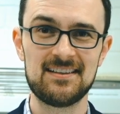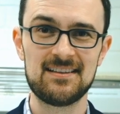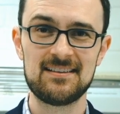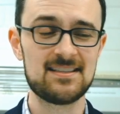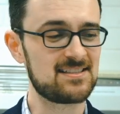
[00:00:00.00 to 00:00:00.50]

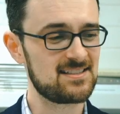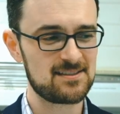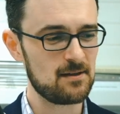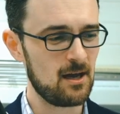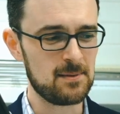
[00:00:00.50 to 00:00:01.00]

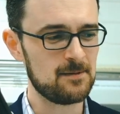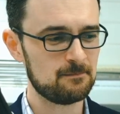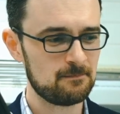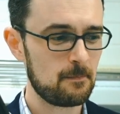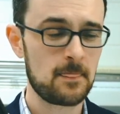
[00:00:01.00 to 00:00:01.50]
This
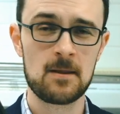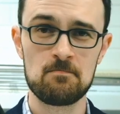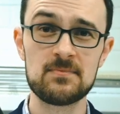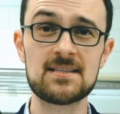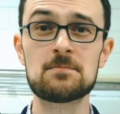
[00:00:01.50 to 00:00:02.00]

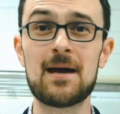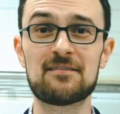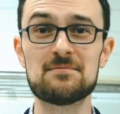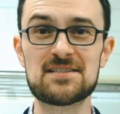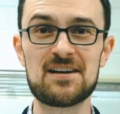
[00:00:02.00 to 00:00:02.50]
is back
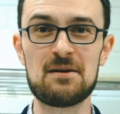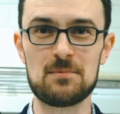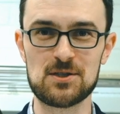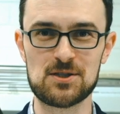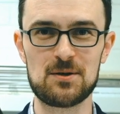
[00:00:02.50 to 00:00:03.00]
from a time
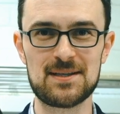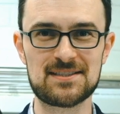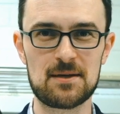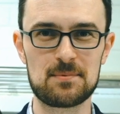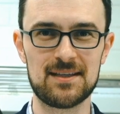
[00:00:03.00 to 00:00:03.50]
when showing
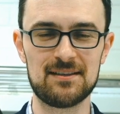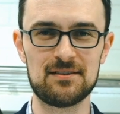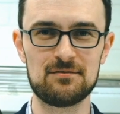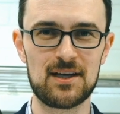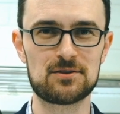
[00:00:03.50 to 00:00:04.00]

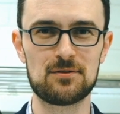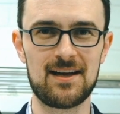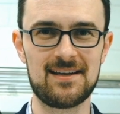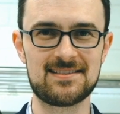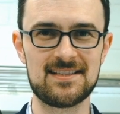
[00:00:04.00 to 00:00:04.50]
something
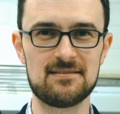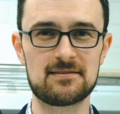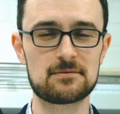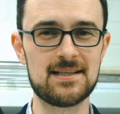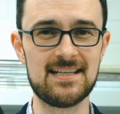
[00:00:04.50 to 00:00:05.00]
vectorized in
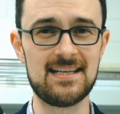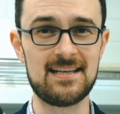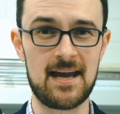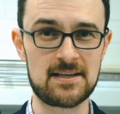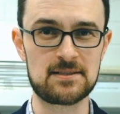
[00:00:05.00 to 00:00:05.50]

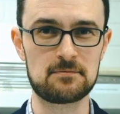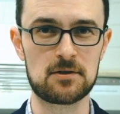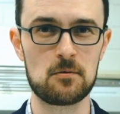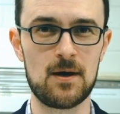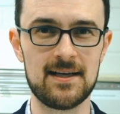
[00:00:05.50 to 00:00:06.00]
3D actually
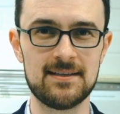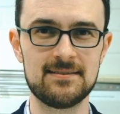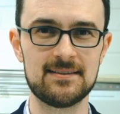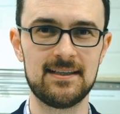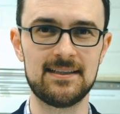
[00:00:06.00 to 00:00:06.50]

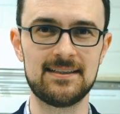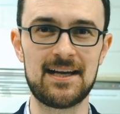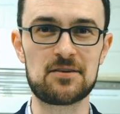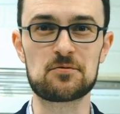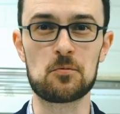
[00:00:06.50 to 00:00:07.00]
required
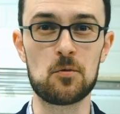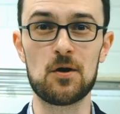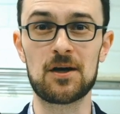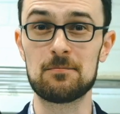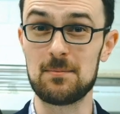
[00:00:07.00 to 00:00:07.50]
extra work.